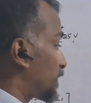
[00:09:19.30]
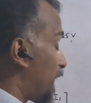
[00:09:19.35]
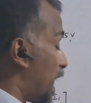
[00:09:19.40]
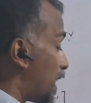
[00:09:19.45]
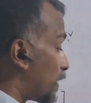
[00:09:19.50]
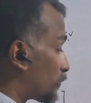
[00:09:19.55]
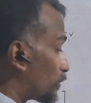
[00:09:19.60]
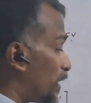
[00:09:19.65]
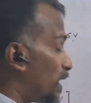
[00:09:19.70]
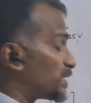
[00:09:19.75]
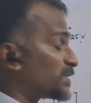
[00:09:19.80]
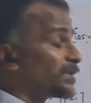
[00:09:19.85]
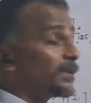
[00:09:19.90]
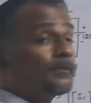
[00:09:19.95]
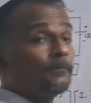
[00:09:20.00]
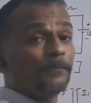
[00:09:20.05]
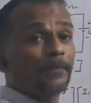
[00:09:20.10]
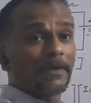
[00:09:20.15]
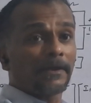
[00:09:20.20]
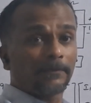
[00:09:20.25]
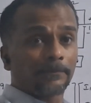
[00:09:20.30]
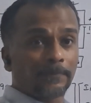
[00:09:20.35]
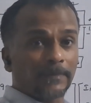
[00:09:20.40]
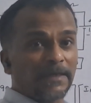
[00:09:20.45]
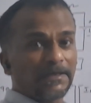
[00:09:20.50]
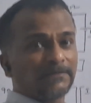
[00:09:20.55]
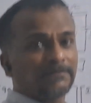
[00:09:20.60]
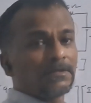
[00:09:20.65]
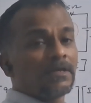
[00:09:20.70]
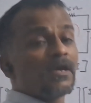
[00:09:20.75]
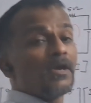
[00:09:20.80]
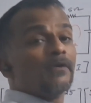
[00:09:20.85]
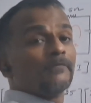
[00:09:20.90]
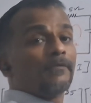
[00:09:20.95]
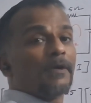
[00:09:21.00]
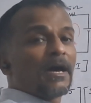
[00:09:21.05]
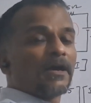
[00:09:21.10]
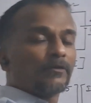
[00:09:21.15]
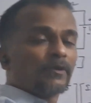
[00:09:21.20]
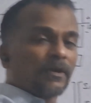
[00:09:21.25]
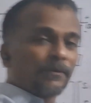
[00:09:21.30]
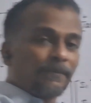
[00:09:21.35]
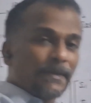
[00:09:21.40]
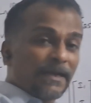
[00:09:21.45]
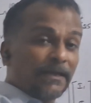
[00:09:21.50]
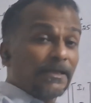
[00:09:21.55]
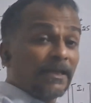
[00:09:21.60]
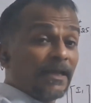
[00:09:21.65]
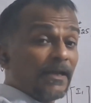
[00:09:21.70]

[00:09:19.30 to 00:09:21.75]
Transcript: calculation purpose, for your better